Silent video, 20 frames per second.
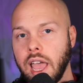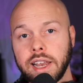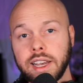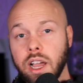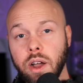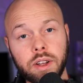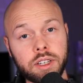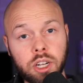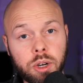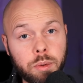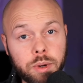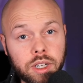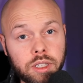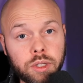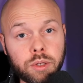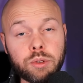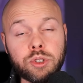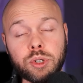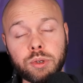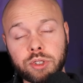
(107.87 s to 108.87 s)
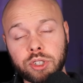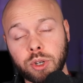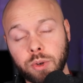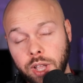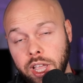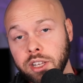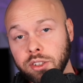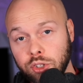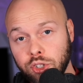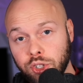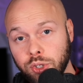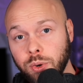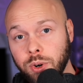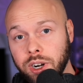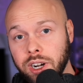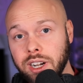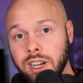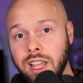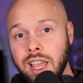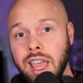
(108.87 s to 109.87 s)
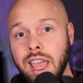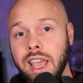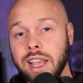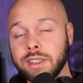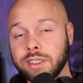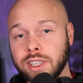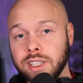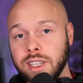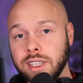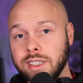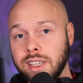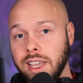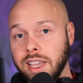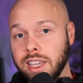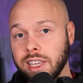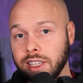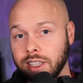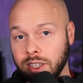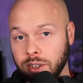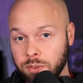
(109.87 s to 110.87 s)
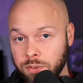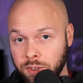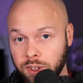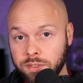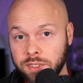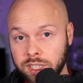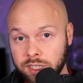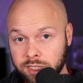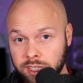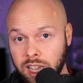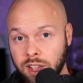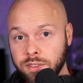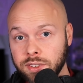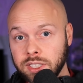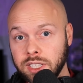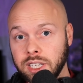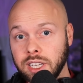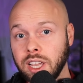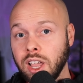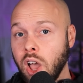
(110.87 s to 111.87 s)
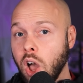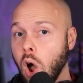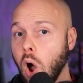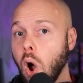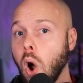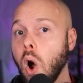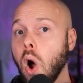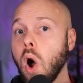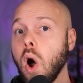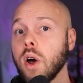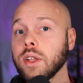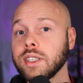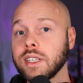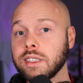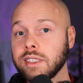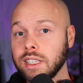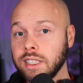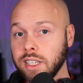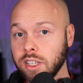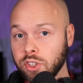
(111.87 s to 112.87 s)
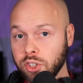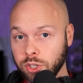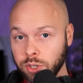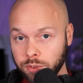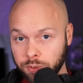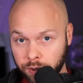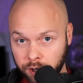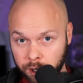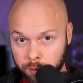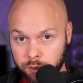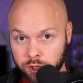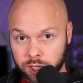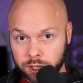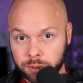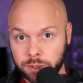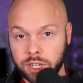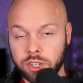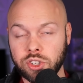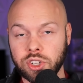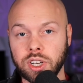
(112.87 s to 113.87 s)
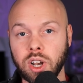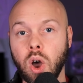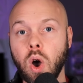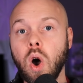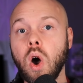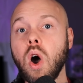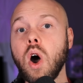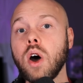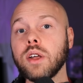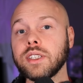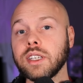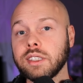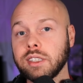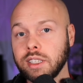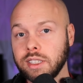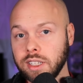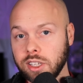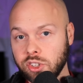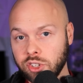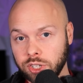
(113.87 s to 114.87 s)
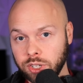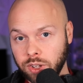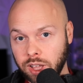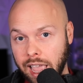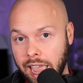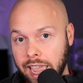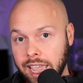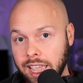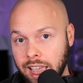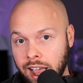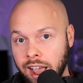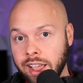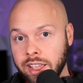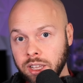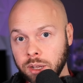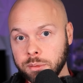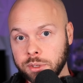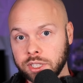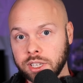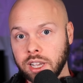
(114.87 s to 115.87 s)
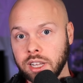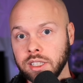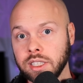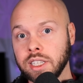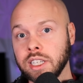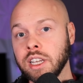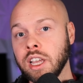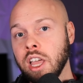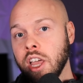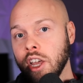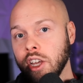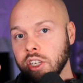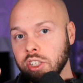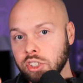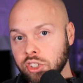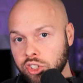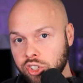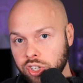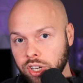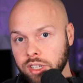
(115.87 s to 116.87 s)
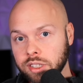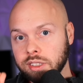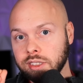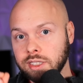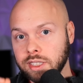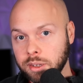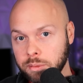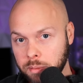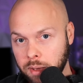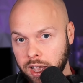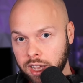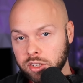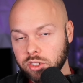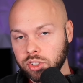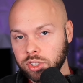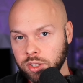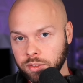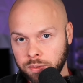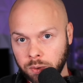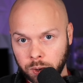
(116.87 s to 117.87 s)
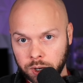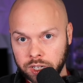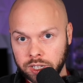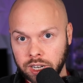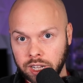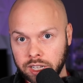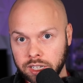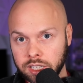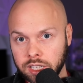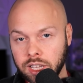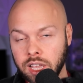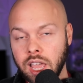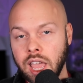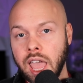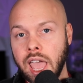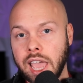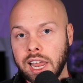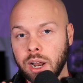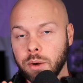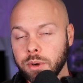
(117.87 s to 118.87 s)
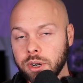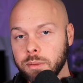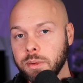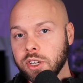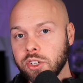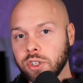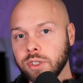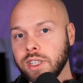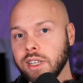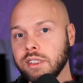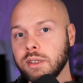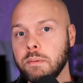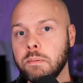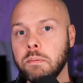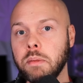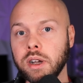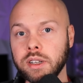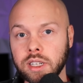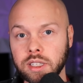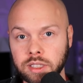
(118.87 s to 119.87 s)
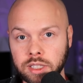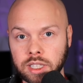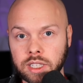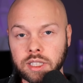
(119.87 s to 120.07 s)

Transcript: And now I don't want to lose you. So in short, it's going to take the 5070 all this additional frame generation, all this additional AI upscaling just to match the 4090. And I want to make sure that's abundantly